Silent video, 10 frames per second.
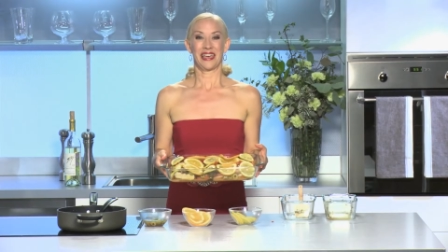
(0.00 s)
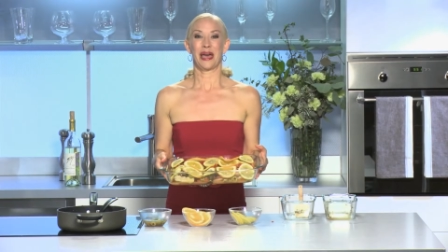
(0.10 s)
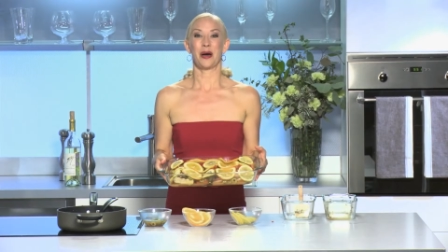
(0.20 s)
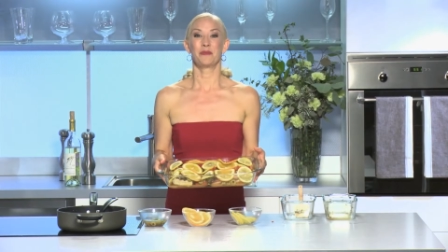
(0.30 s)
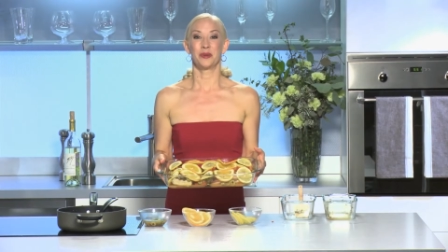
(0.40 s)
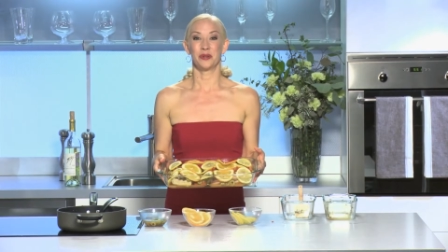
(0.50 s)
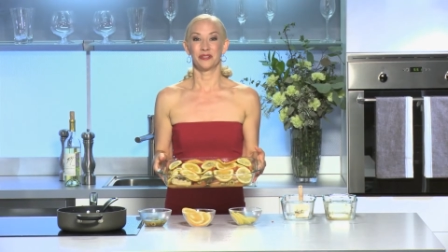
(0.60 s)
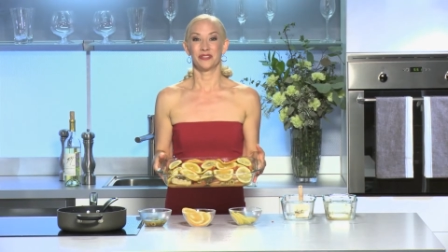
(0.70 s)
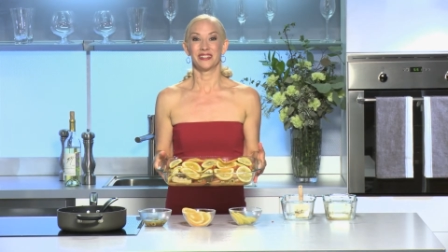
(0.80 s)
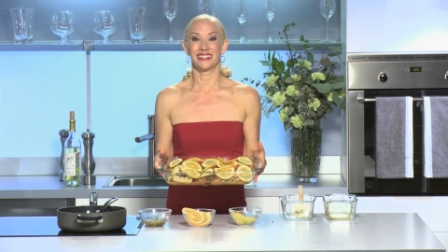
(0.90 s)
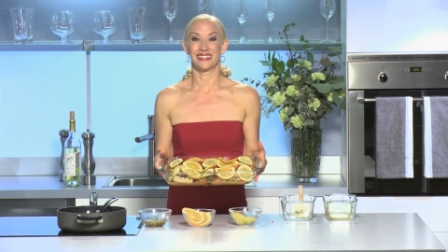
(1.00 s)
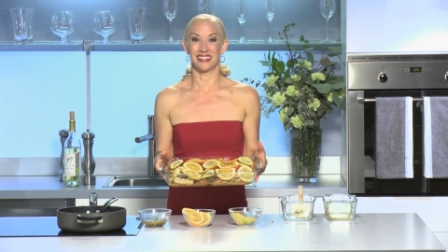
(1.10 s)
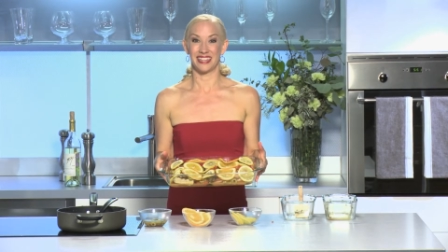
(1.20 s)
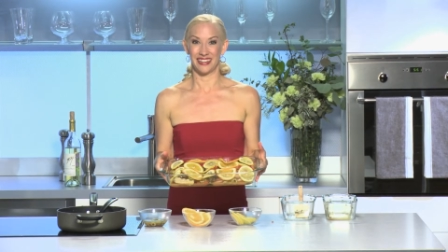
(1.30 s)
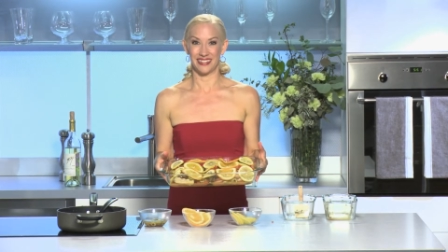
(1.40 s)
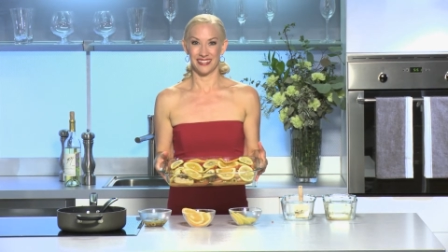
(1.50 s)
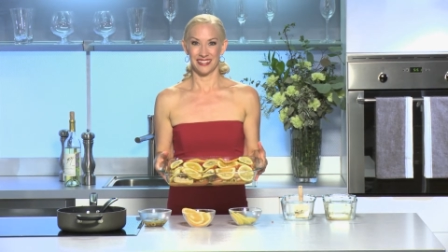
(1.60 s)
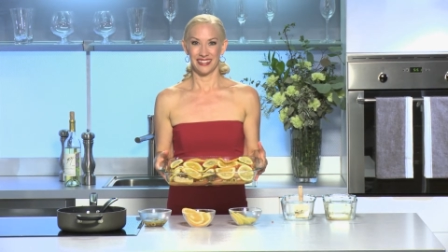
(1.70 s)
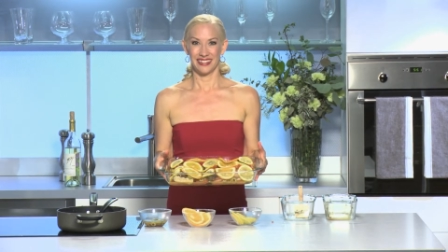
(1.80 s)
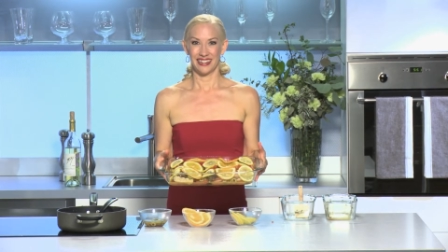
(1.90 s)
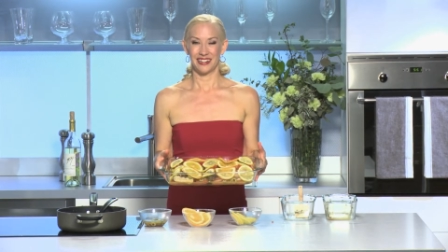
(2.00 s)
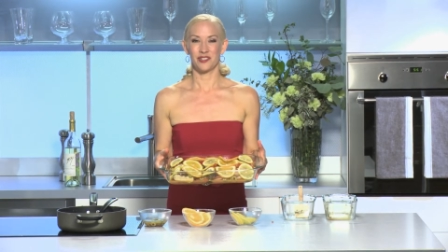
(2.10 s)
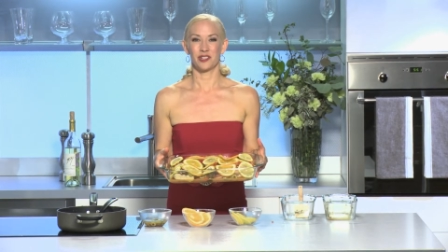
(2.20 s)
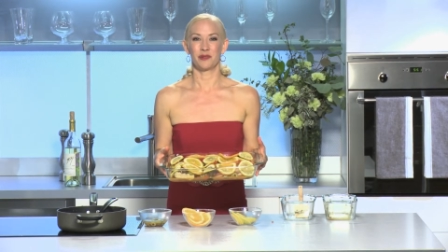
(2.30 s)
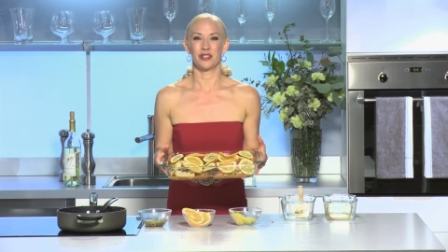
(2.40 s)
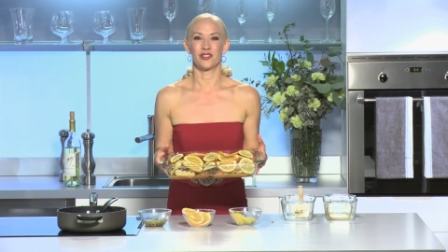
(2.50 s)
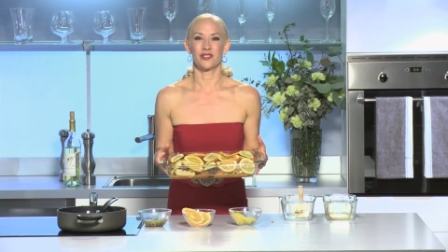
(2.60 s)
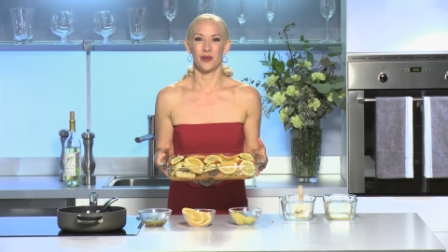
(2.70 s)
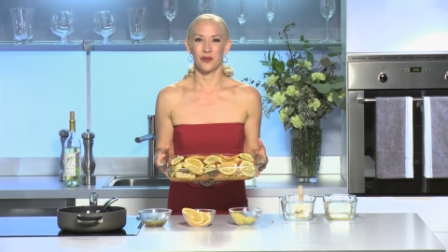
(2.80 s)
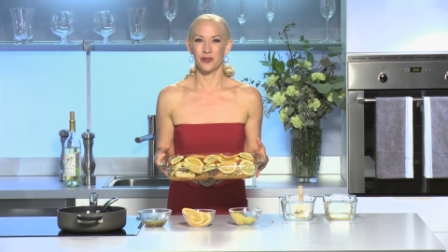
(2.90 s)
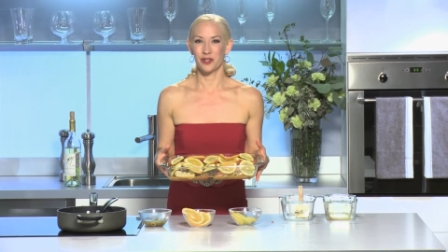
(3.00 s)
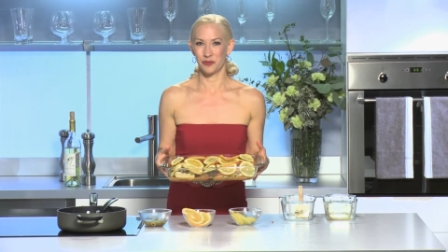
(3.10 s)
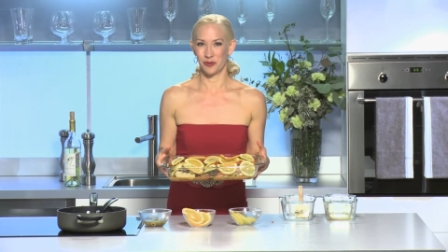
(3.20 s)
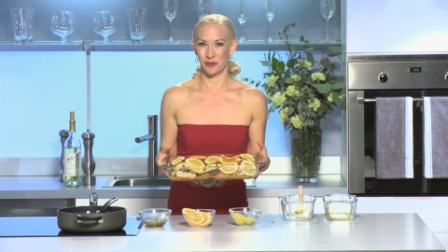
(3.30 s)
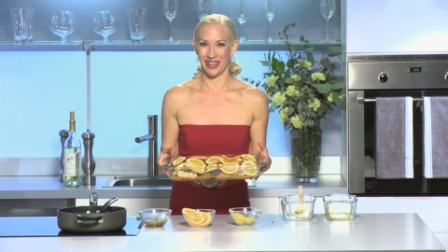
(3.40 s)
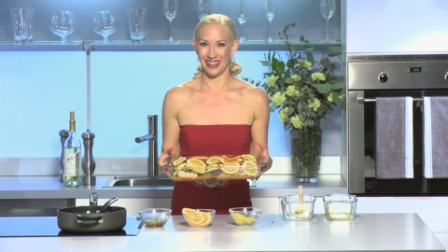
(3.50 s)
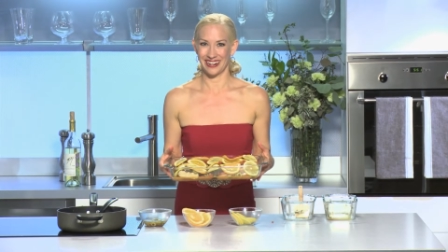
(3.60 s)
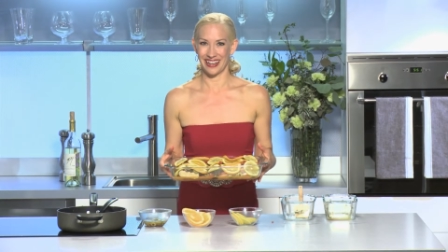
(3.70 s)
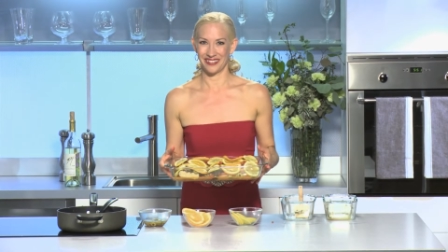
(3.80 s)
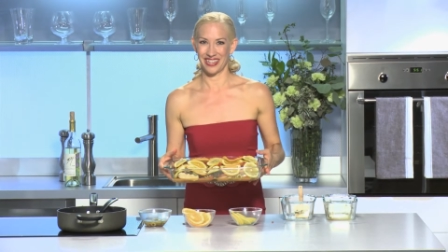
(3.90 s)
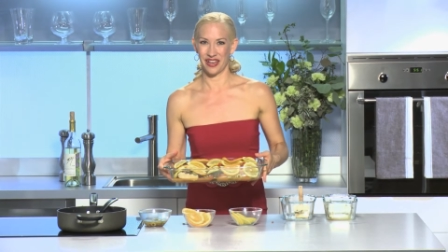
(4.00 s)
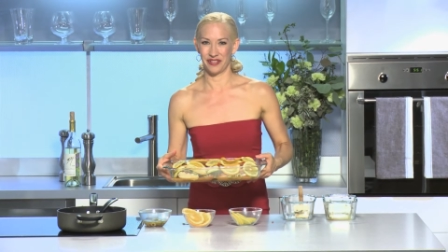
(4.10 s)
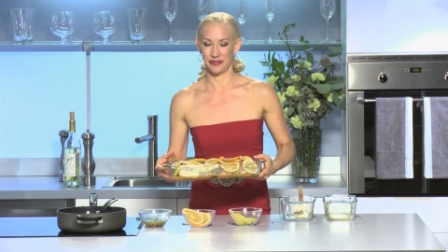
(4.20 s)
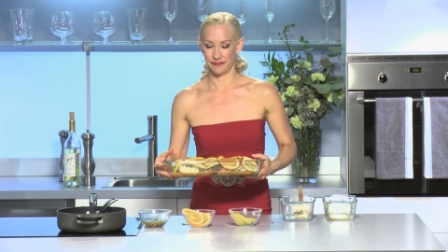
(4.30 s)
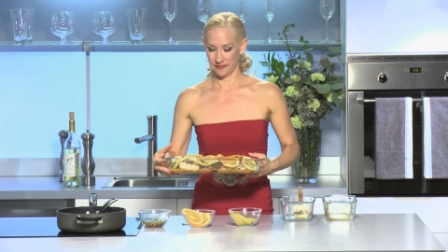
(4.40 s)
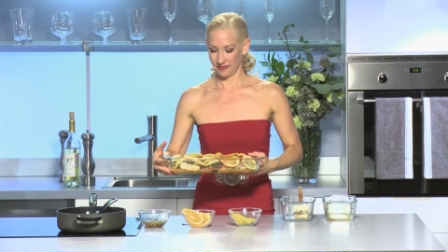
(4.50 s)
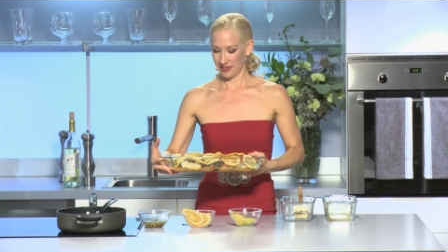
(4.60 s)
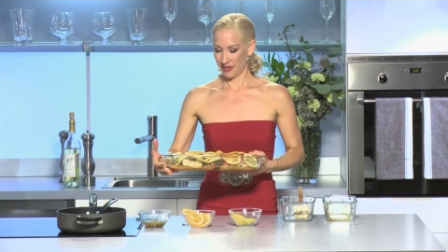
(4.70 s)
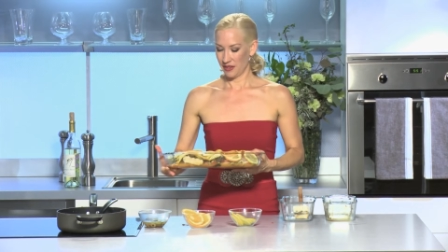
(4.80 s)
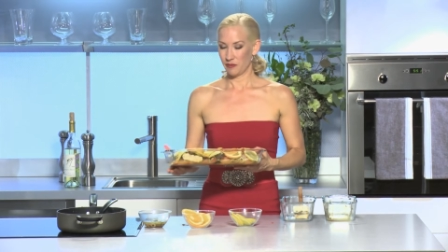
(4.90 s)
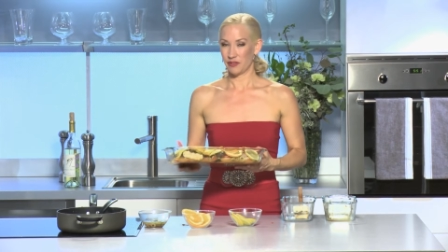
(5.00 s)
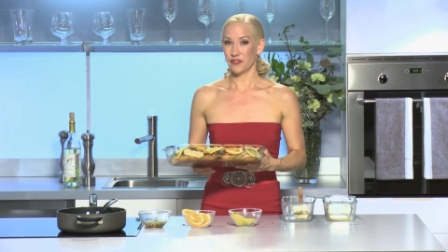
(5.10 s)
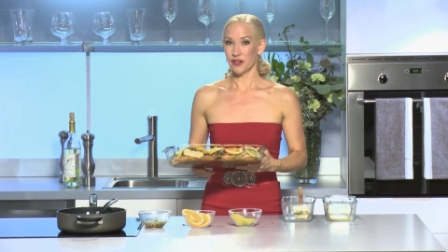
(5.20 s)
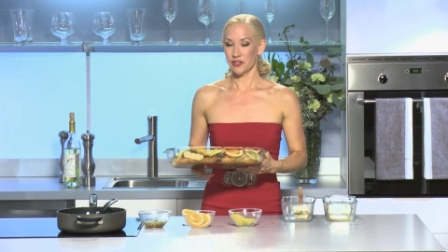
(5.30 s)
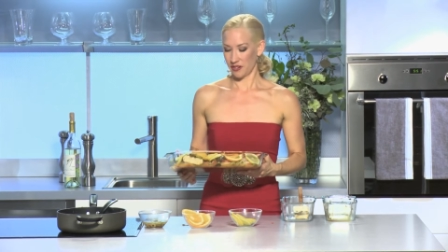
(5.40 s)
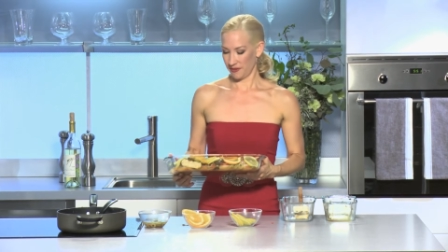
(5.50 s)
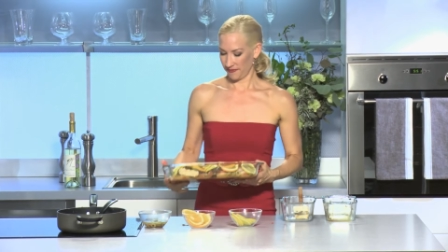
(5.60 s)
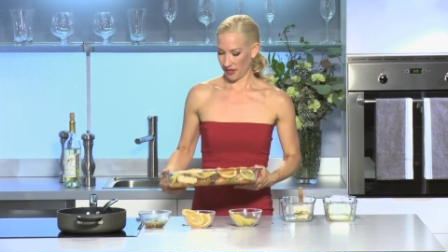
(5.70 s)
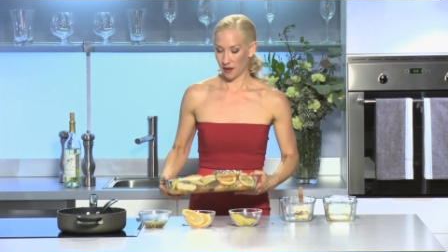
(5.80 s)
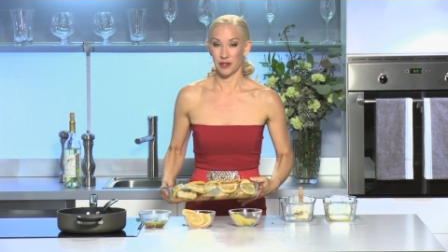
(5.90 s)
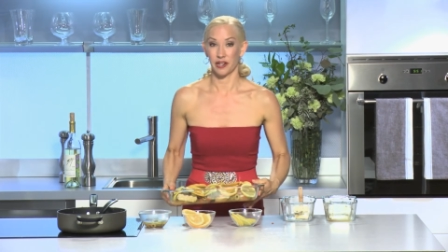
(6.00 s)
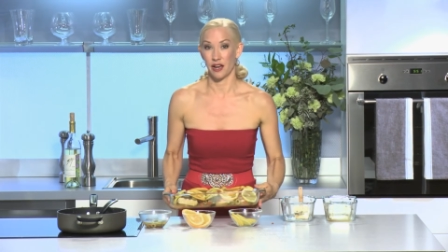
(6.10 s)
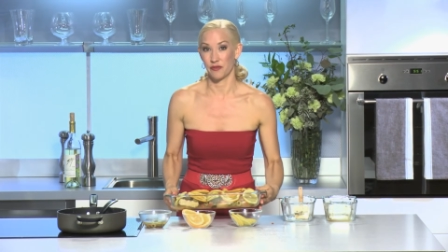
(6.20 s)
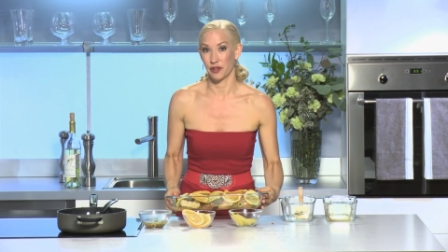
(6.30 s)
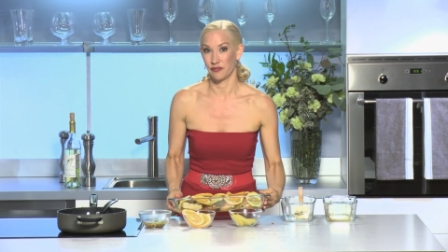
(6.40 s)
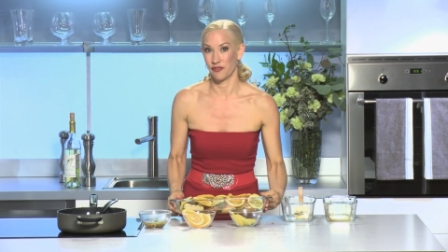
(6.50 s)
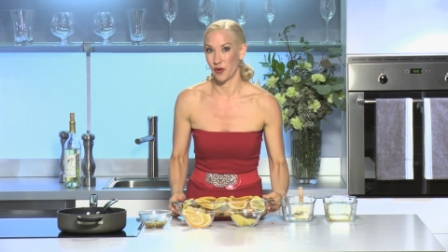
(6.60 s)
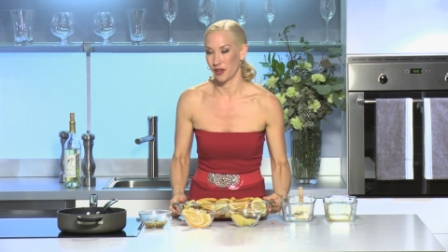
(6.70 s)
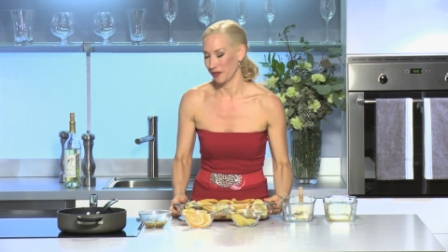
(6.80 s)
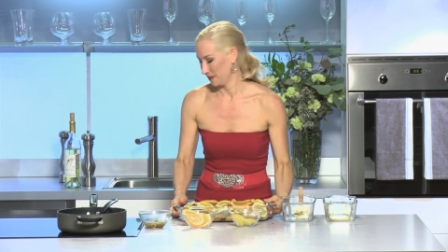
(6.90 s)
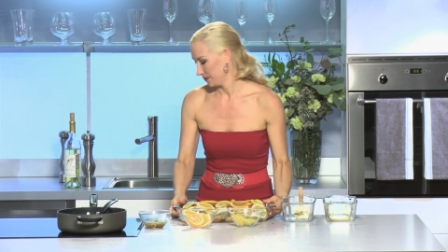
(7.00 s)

How beautiful is this? And it's gonna be so good when we get it out of the oven. But first, I'm gonna cover it in foil.